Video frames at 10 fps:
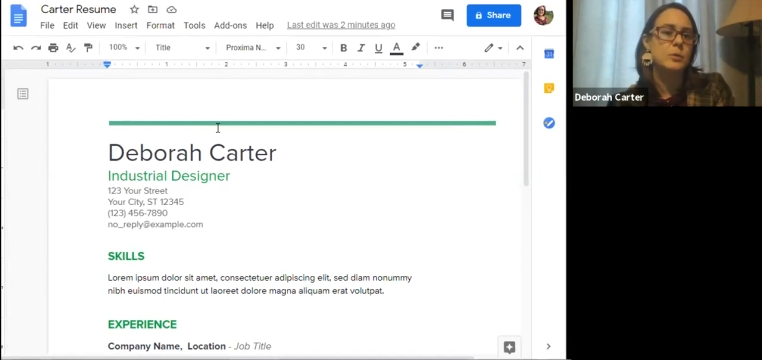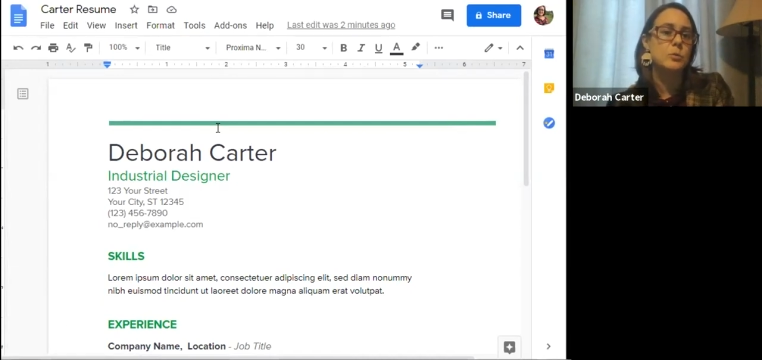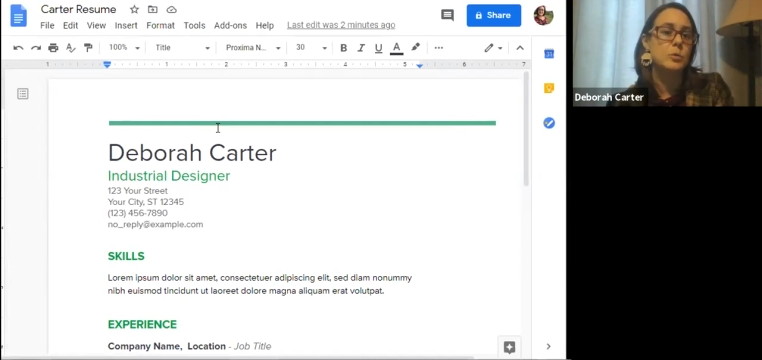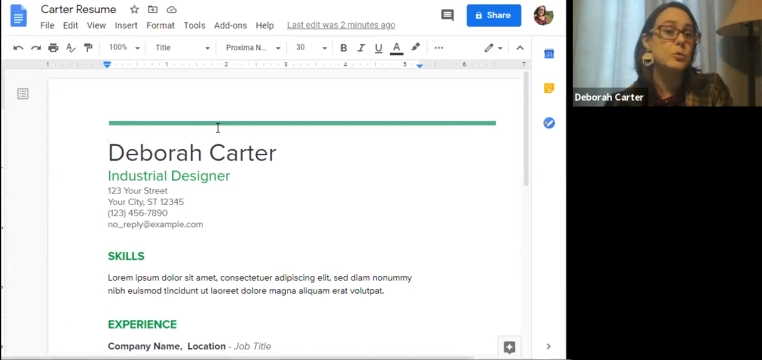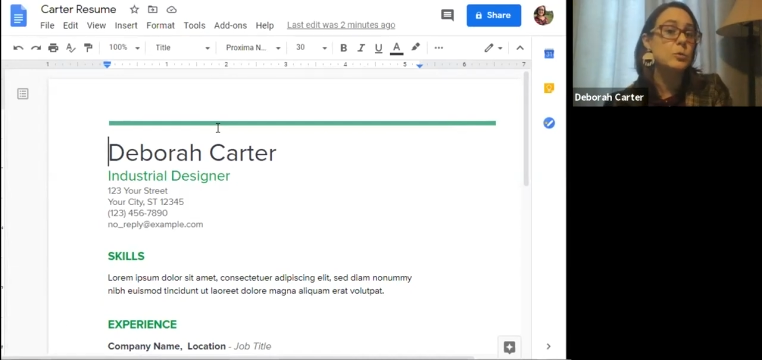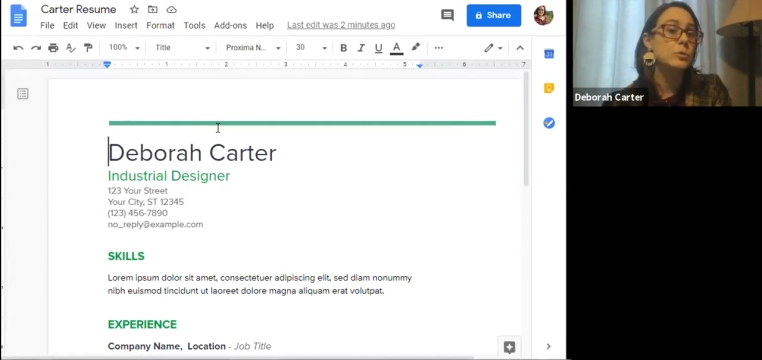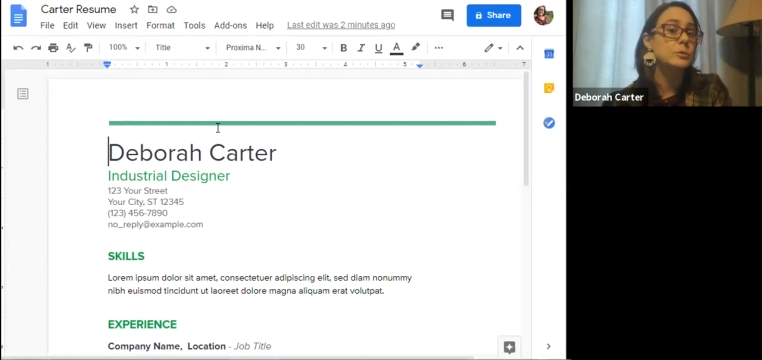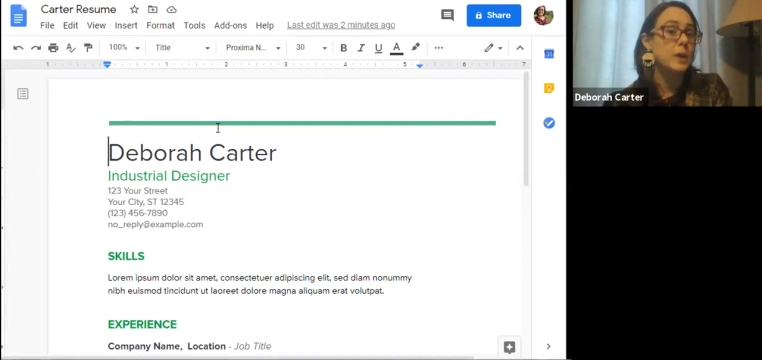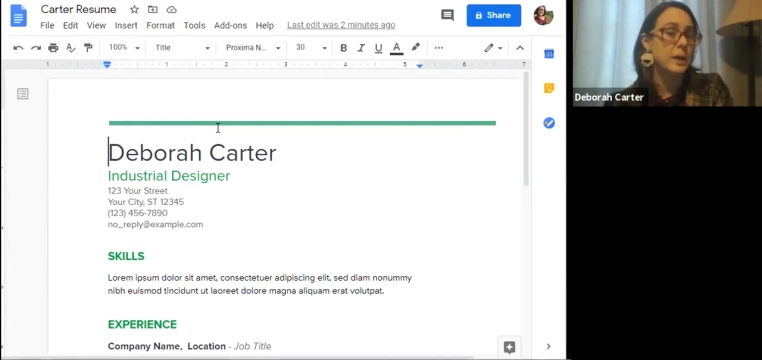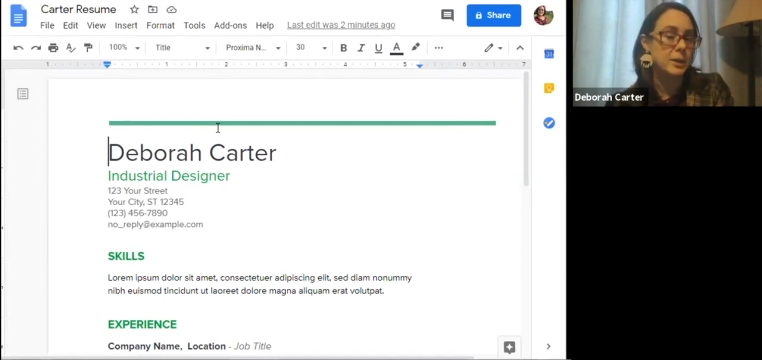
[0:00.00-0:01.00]
Google
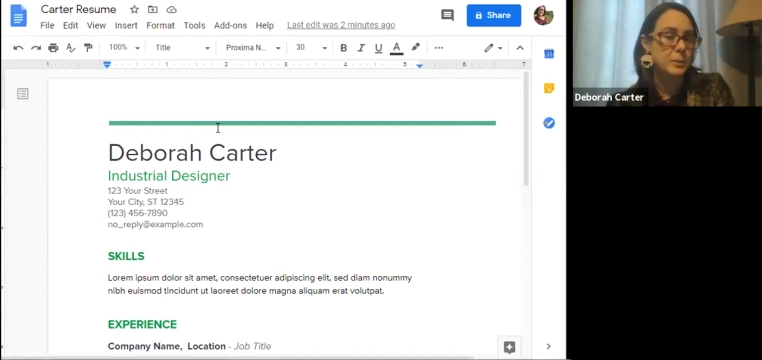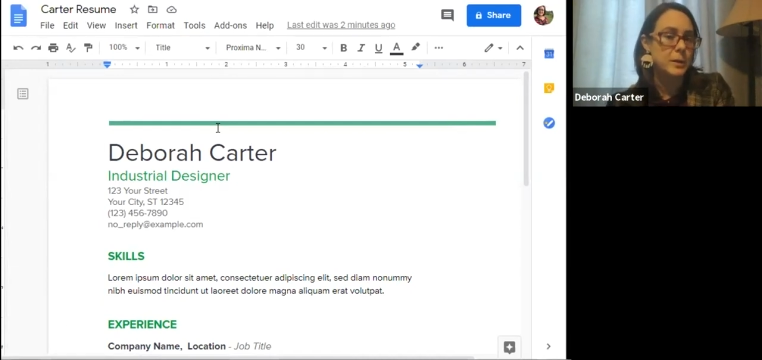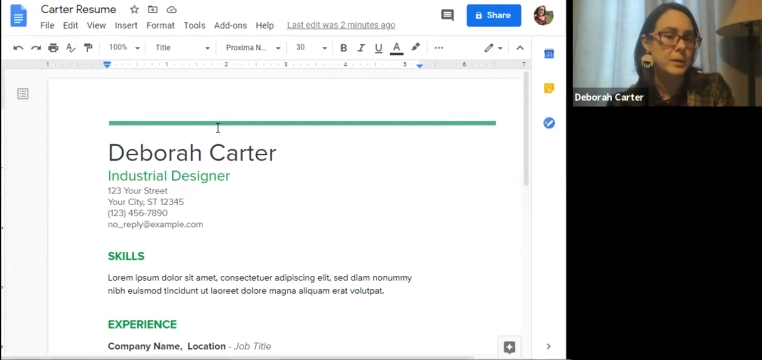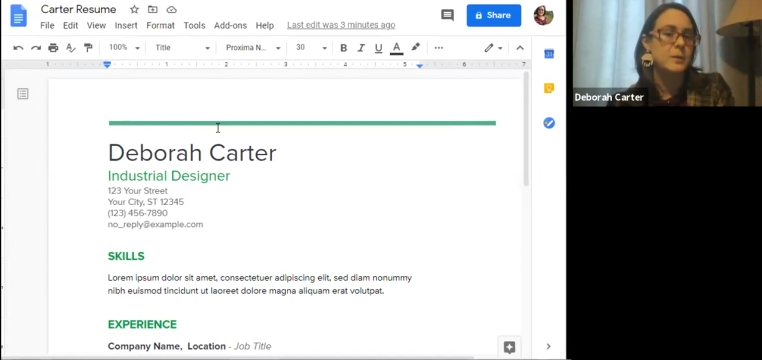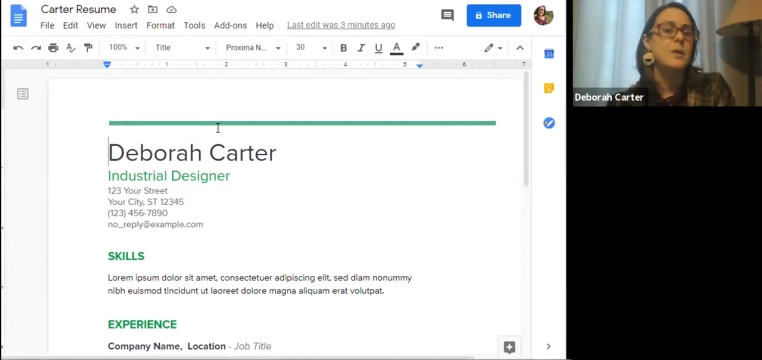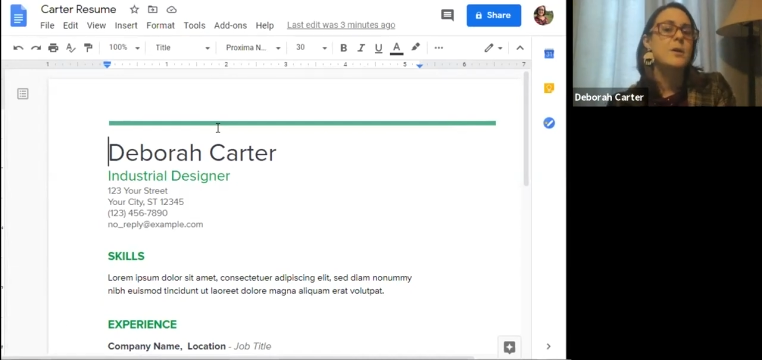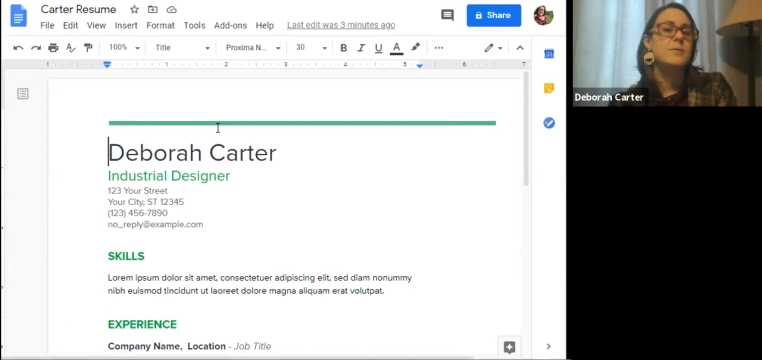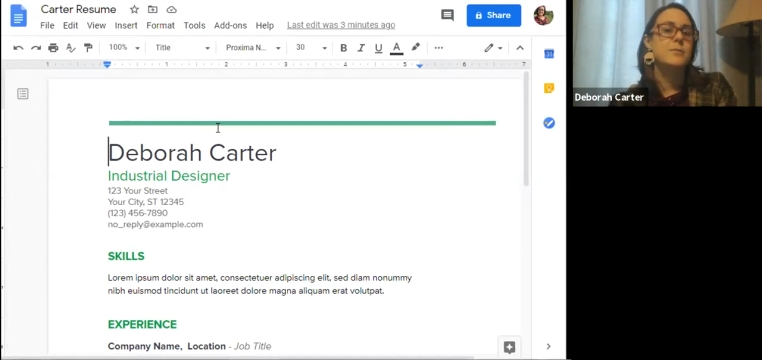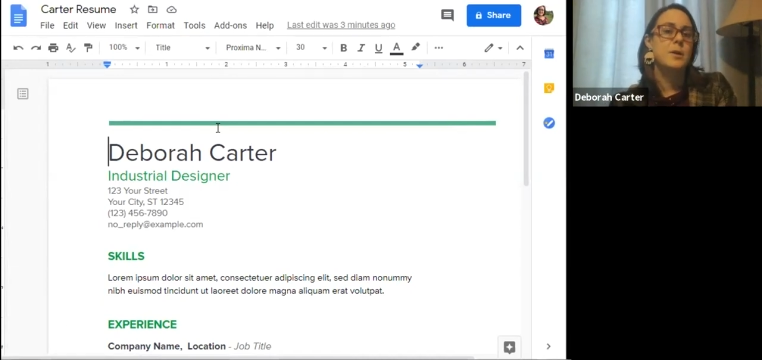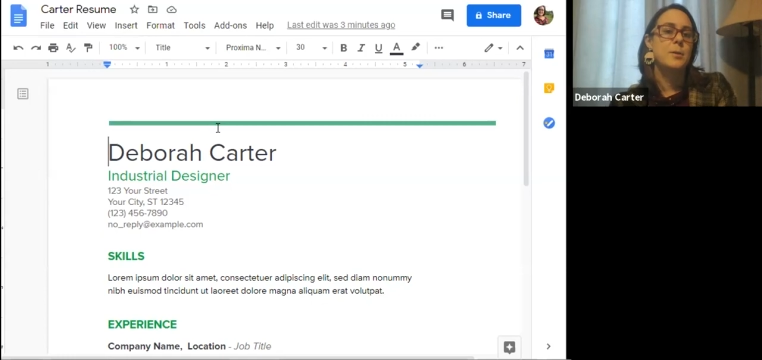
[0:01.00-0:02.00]
document
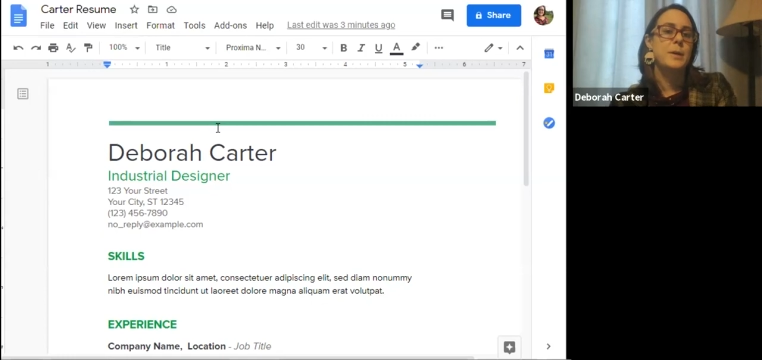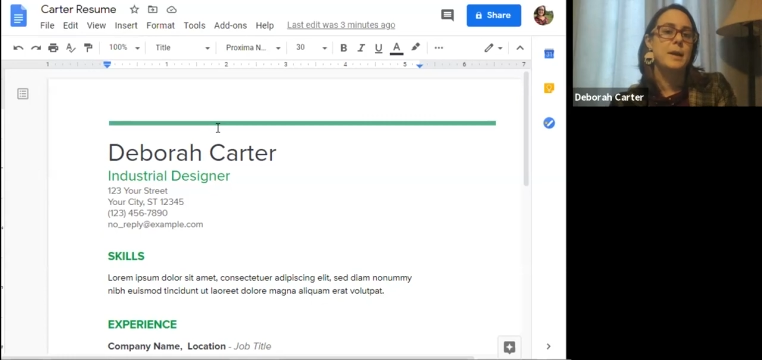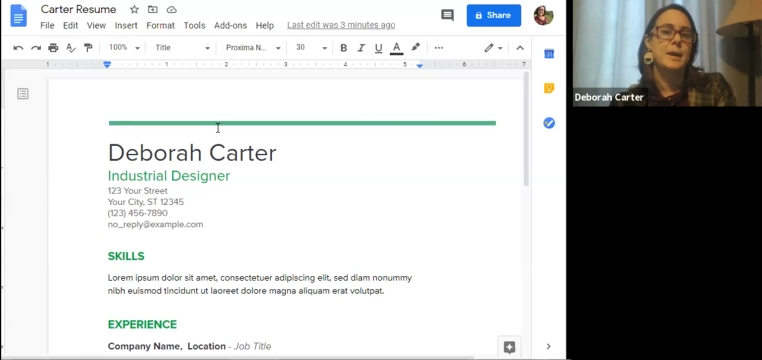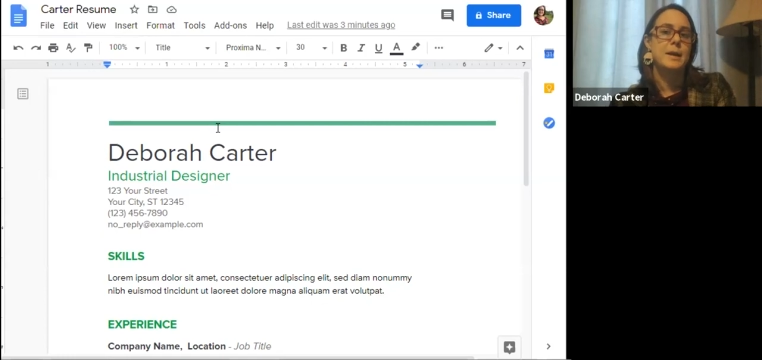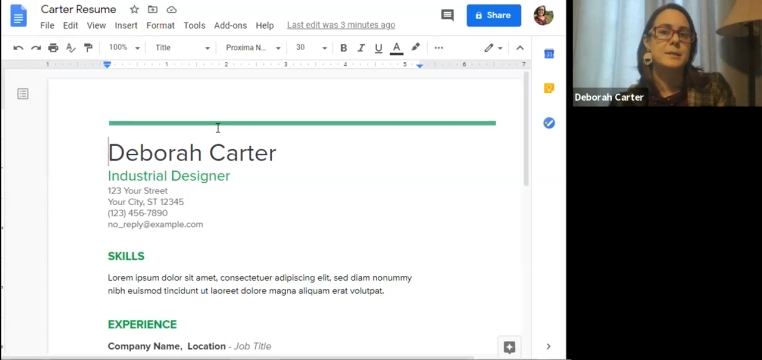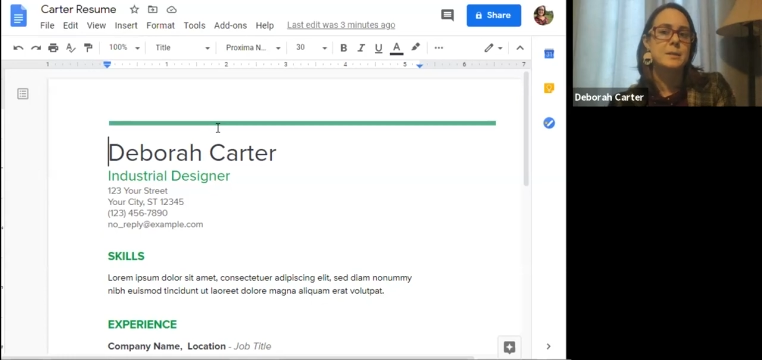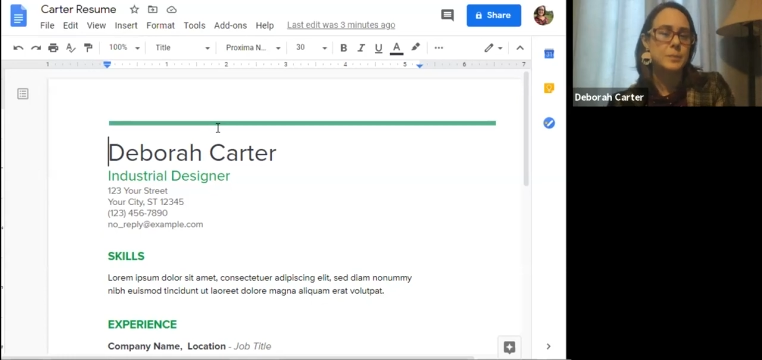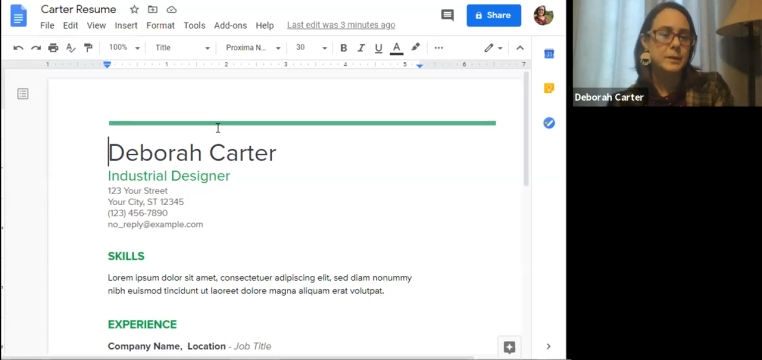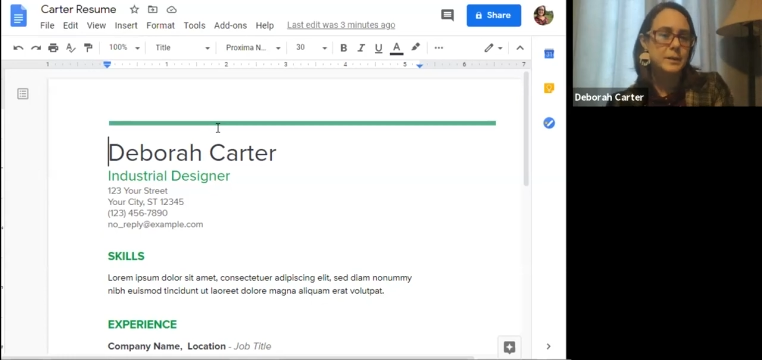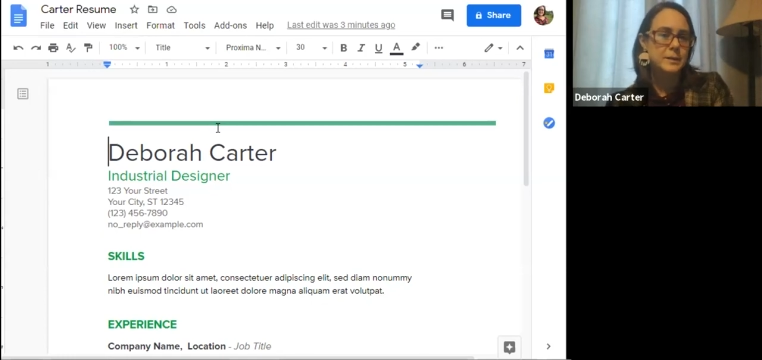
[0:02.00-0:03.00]
from a template.